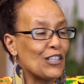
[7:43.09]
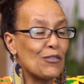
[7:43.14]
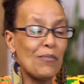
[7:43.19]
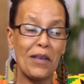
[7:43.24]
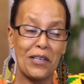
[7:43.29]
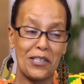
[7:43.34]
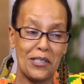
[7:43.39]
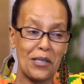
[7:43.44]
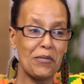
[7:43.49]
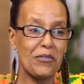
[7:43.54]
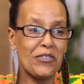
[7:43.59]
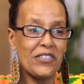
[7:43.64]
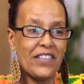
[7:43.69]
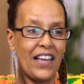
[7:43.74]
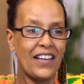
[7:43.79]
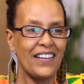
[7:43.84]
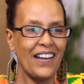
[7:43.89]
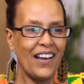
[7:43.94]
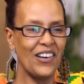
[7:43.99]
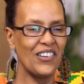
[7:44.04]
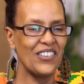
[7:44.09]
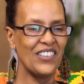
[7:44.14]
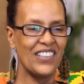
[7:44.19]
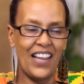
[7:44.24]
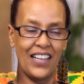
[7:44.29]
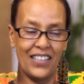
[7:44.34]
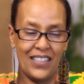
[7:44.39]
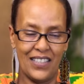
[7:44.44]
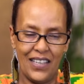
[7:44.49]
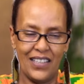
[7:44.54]
It makes them stand out.
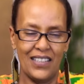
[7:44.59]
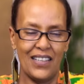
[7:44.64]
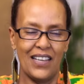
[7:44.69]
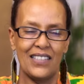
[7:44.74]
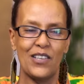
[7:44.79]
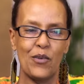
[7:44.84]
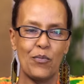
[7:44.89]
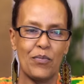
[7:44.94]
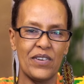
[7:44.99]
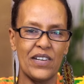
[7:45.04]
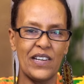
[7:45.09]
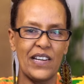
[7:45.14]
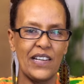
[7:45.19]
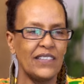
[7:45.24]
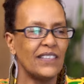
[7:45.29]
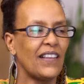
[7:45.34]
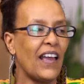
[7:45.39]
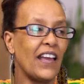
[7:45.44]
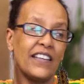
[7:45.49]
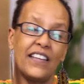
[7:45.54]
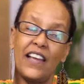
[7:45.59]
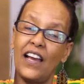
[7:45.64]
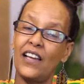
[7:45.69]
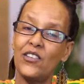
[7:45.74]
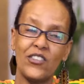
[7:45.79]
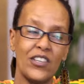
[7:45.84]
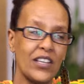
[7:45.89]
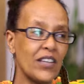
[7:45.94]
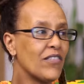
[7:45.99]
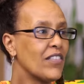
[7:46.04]
That's, yeah. a, that's a brilliant idea
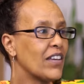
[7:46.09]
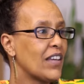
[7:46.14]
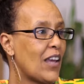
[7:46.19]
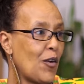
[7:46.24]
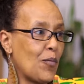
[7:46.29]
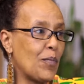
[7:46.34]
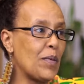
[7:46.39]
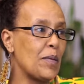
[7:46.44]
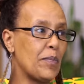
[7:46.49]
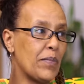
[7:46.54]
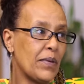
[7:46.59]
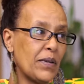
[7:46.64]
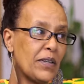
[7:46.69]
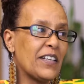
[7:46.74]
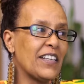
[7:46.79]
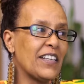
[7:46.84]
you're giving our people.